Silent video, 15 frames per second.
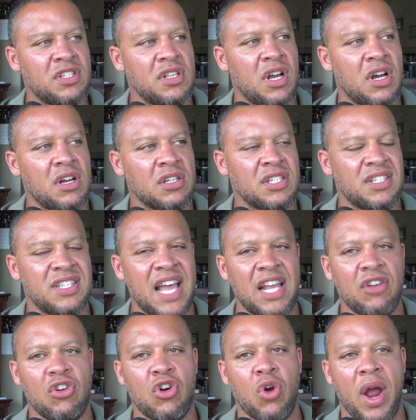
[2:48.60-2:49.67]
a state
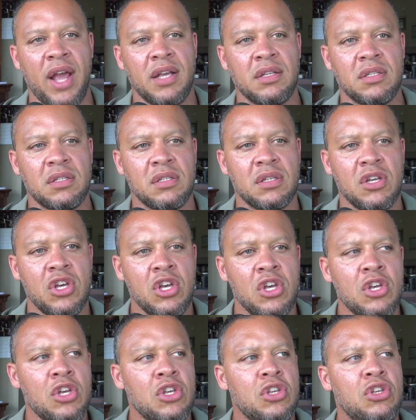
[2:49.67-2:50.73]
of grace.
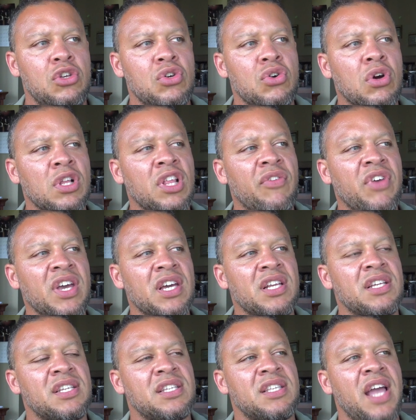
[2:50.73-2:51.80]
You're living in a
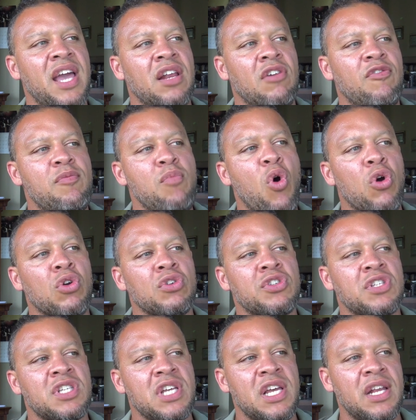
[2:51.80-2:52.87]
state of mortal
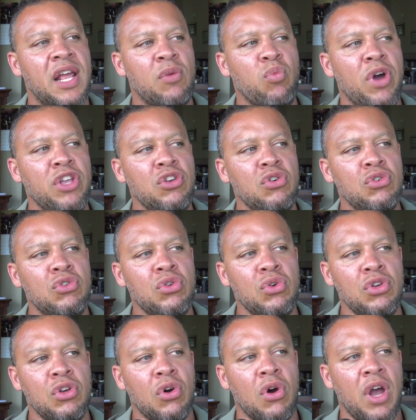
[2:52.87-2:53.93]
sin, and when you do,
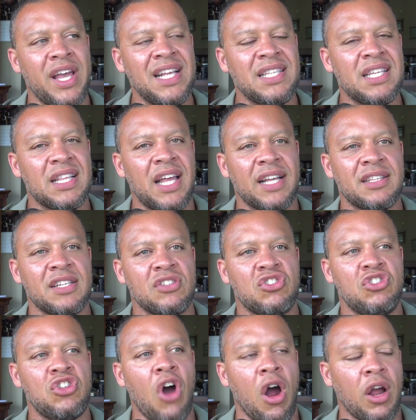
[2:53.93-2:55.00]
your intellect is
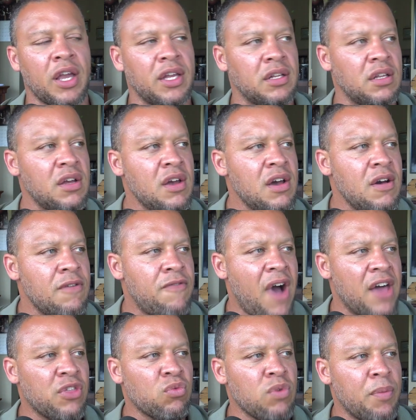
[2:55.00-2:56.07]
darkened.
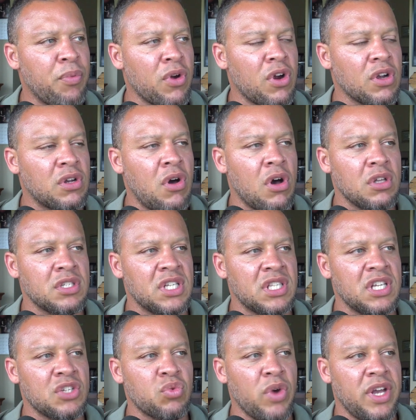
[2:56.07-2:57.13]
Father Ripperger calls it
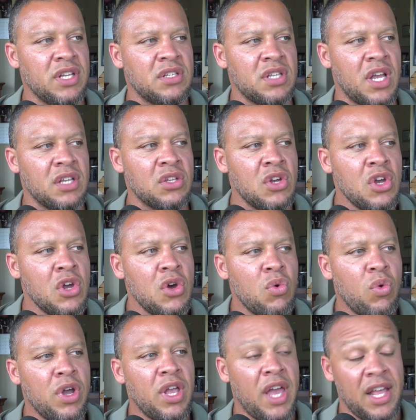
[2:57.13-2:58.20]
this way. He says,
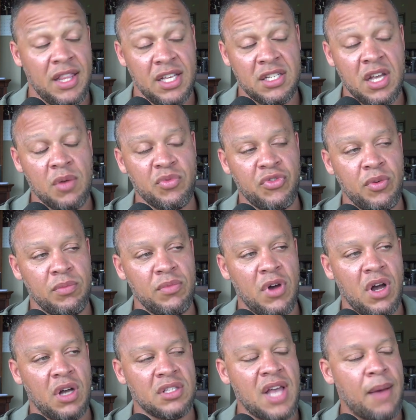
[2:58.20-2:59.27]
when, and this comes from
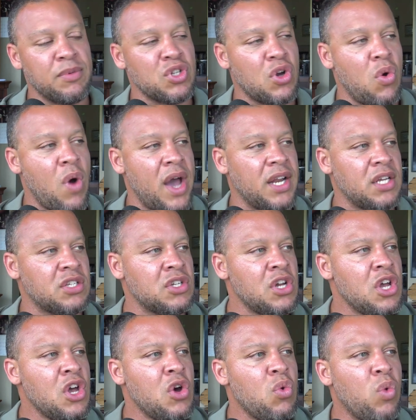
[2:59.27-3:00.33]
Thomas Aquinas,
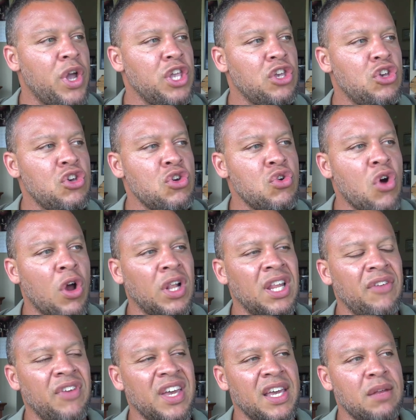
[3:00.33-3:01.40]
when you are
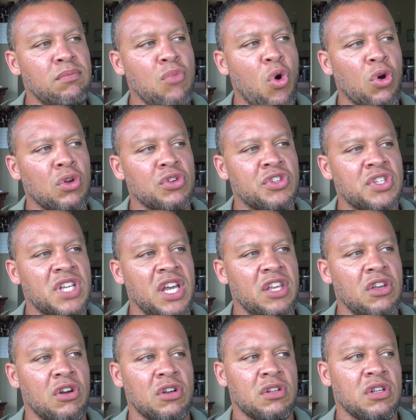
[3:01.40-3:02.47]
living mortal sin,
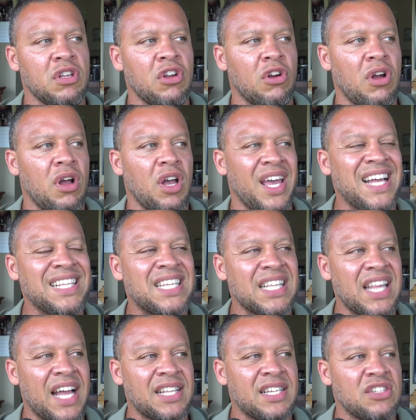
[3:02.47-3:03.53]
your, your
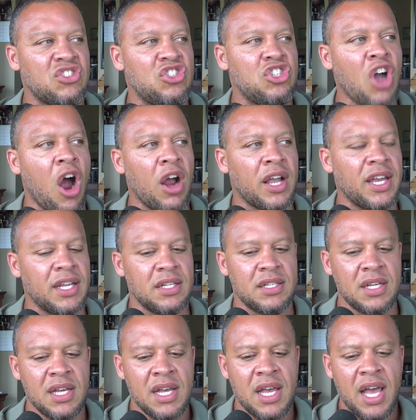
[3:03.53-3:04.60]
intellect is darkened.
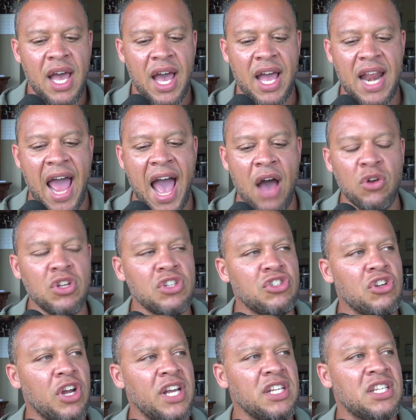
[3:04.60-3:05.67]
And how does
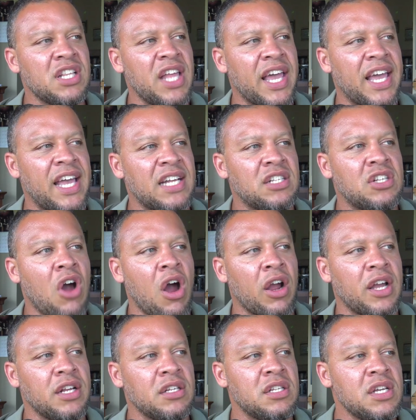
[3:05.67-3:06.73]
your intellect get
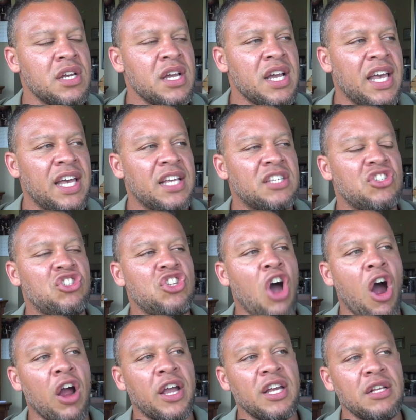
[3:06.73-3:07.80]
darkened? It's
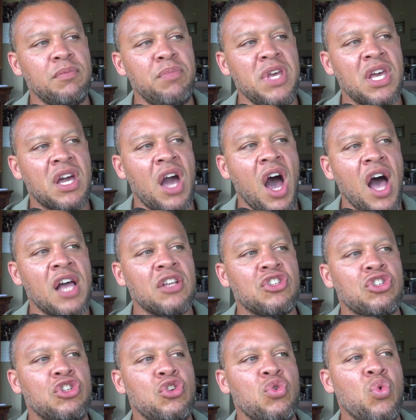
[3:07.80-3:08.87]
darkened because
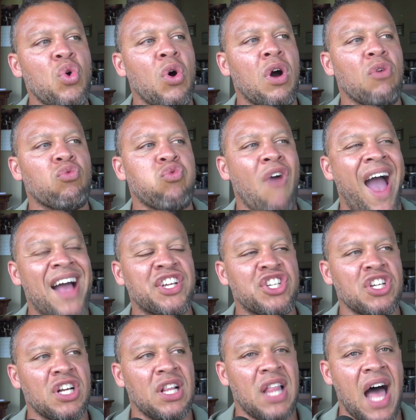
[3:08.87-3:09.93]
you will
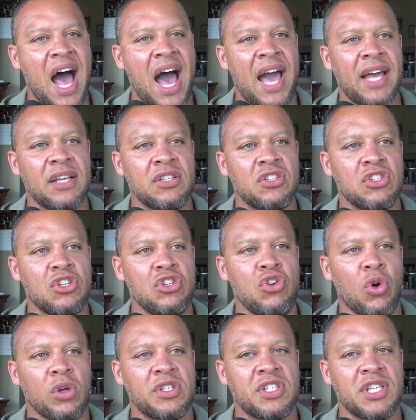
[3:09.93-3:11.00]
rationalize
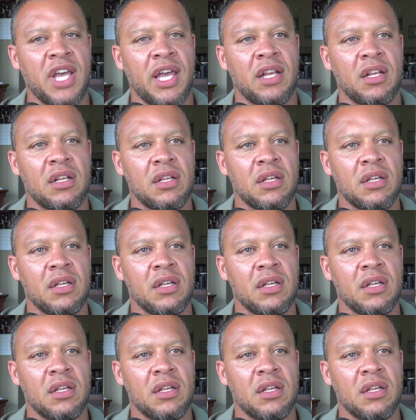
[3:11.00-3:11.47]
your sin.